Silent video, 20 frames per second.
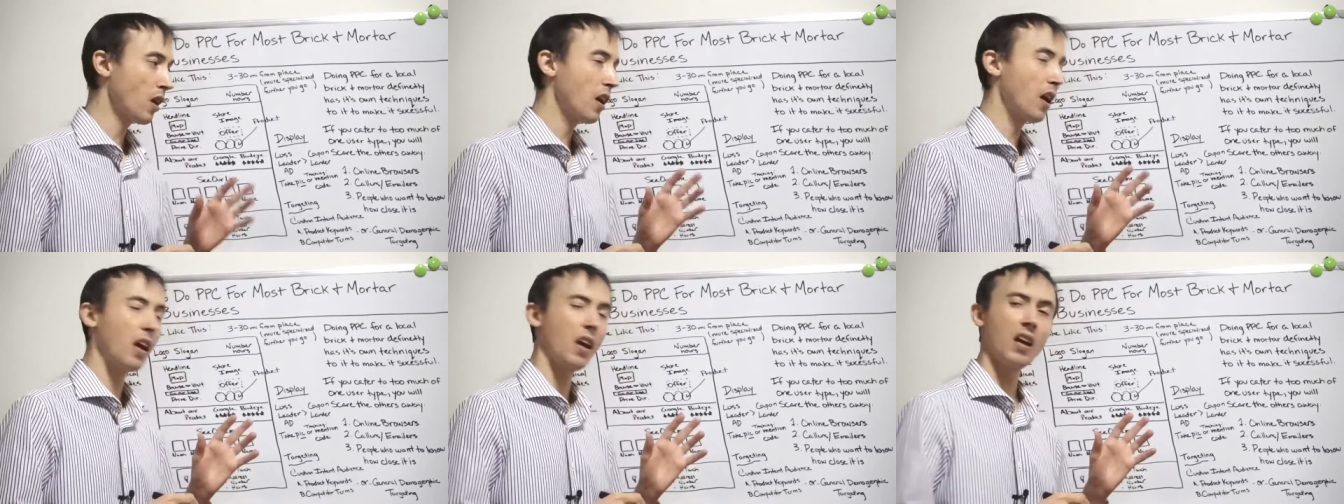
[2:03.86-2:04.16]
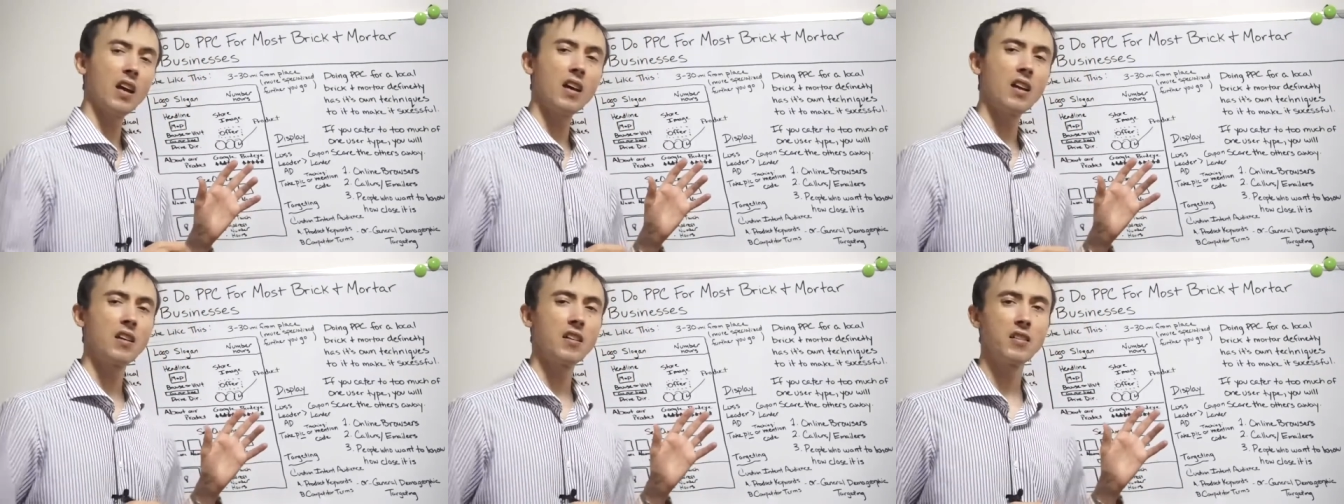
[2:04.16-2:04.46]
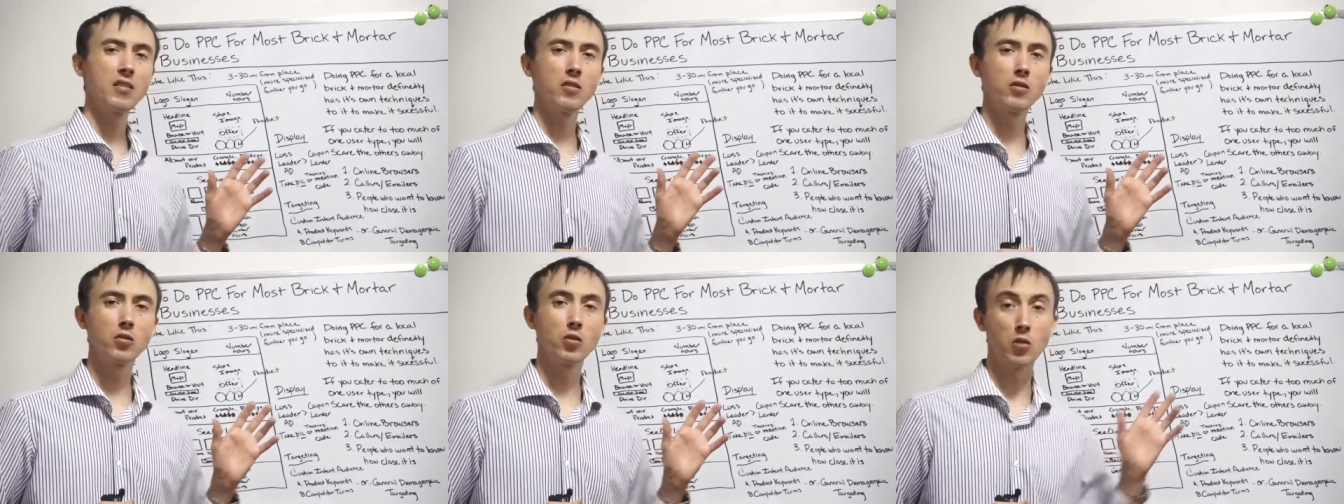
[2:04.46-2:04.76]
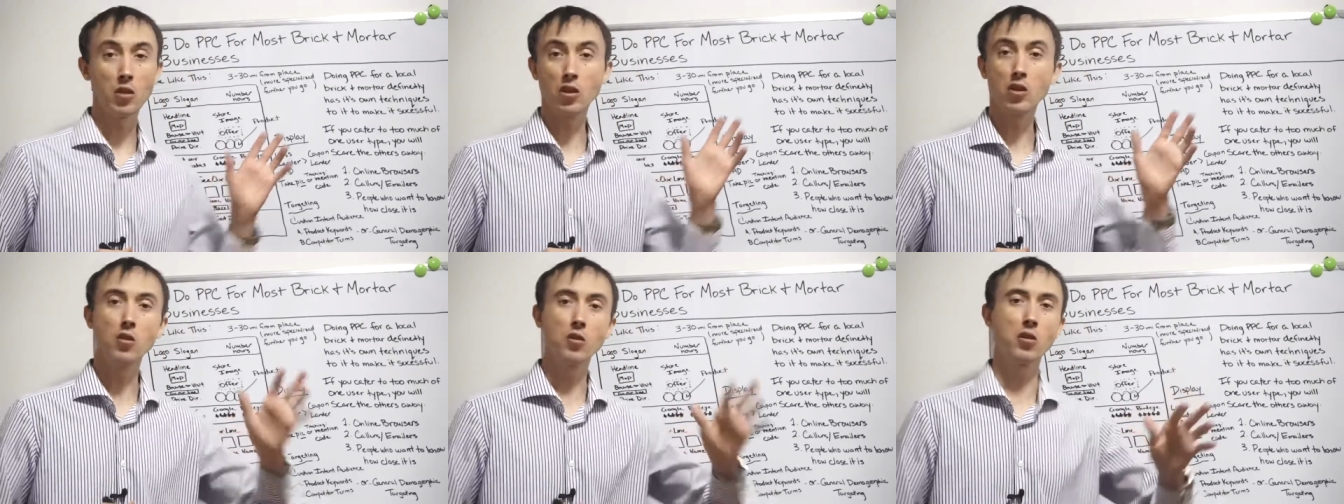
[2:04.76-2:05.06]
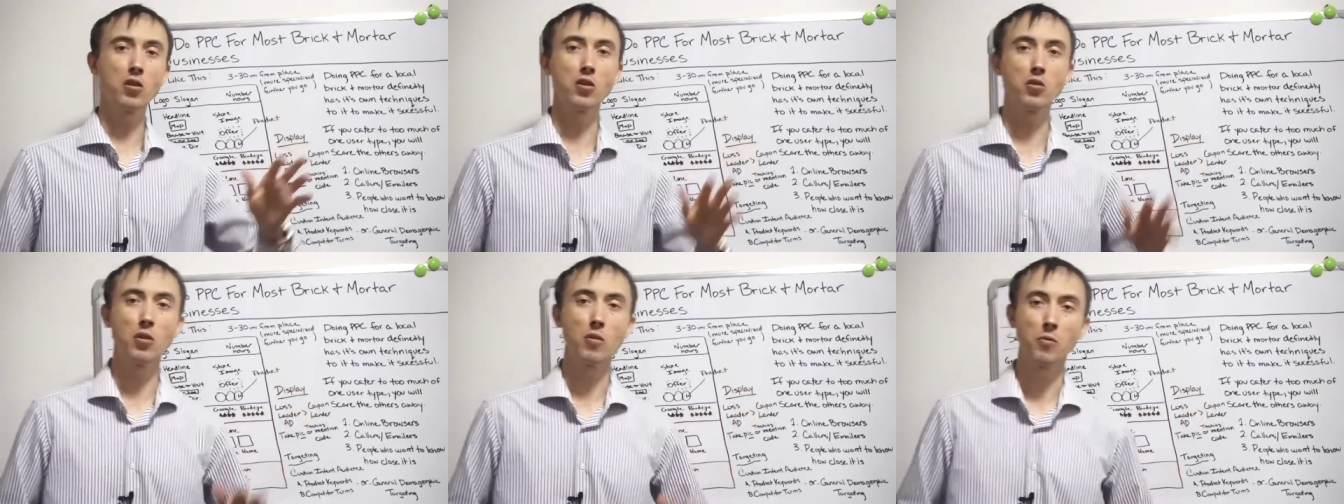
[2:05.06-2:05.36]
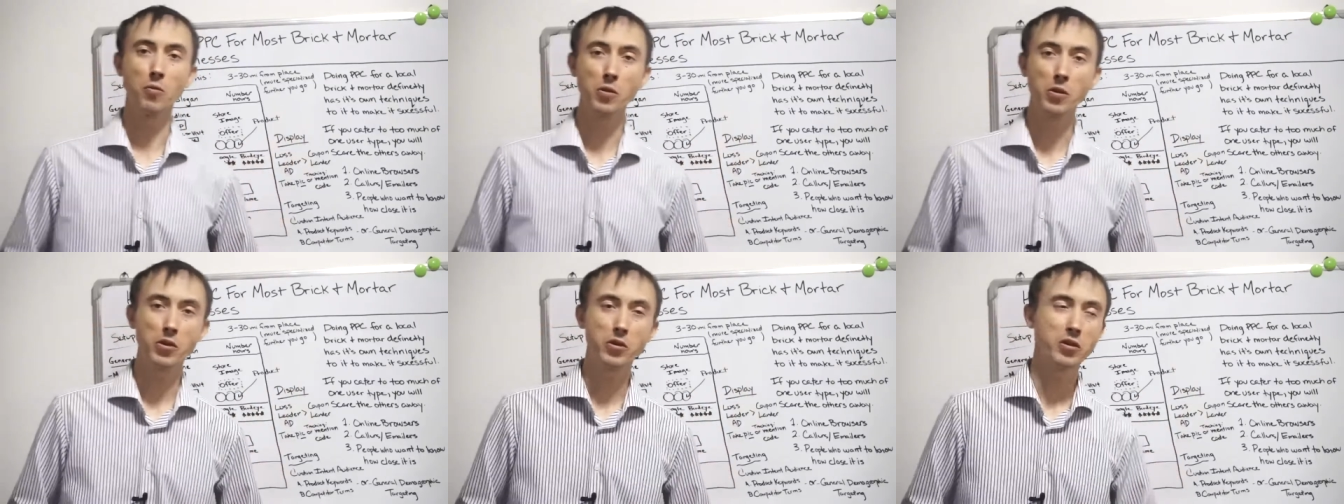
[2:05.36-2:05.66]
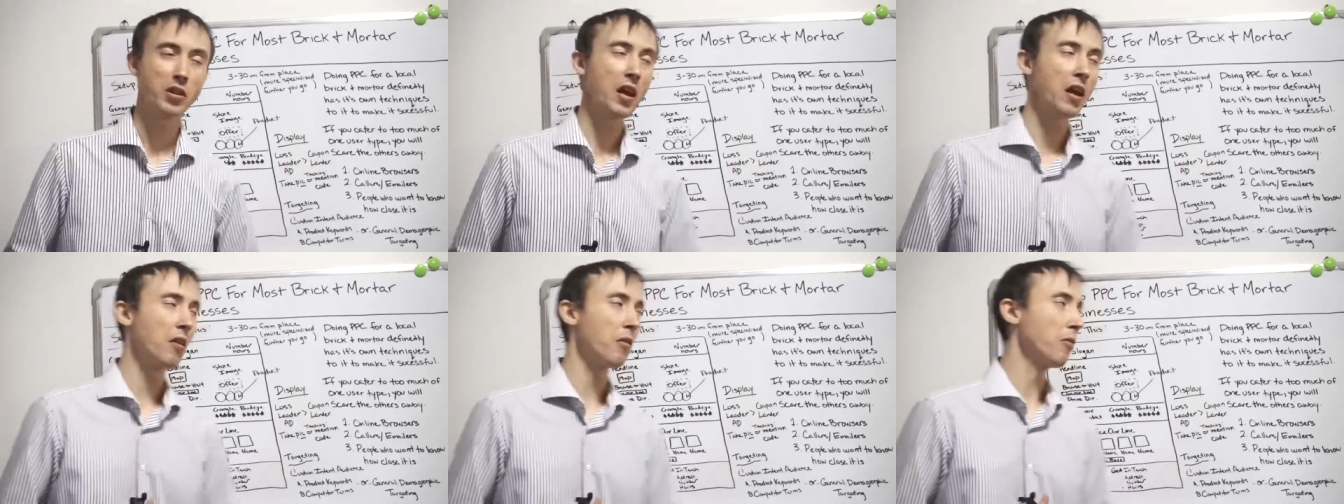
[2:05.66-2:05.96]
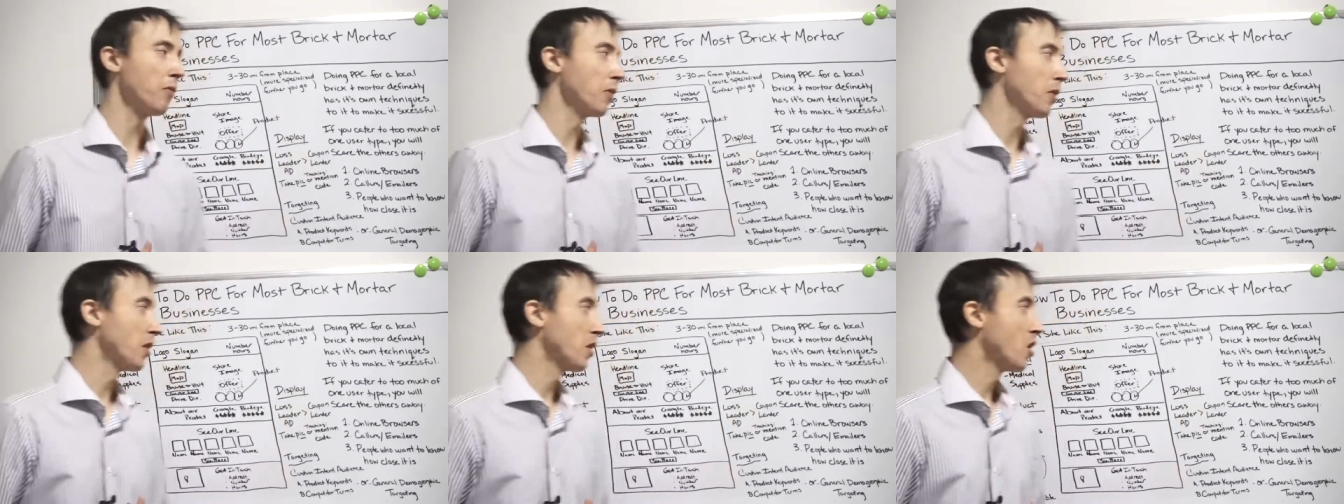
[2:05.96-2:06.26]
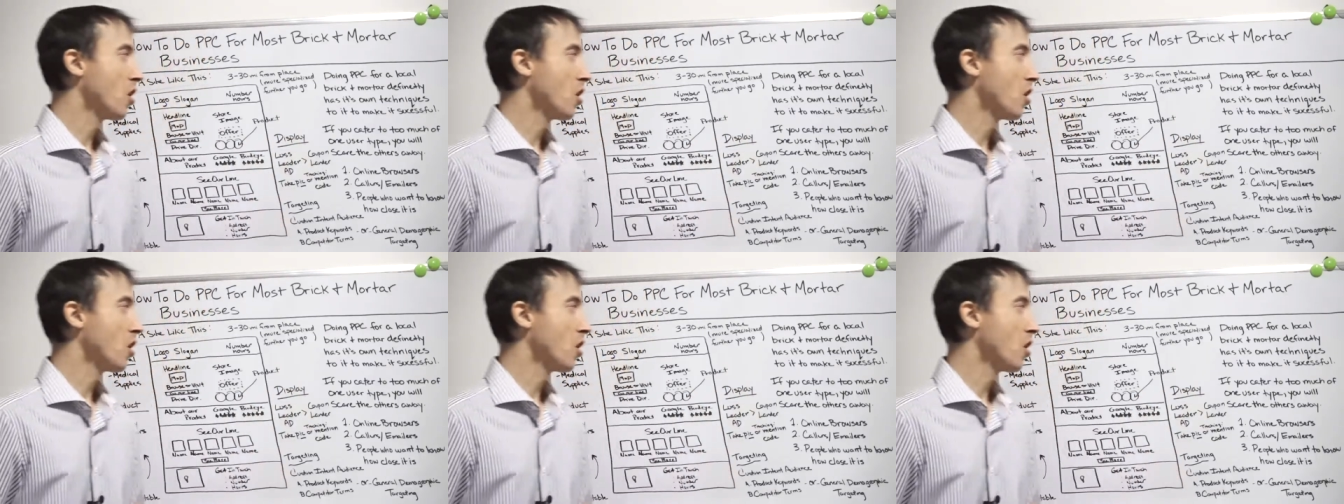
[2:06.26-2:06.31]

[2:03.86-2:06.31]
and so that you can do it for yourself.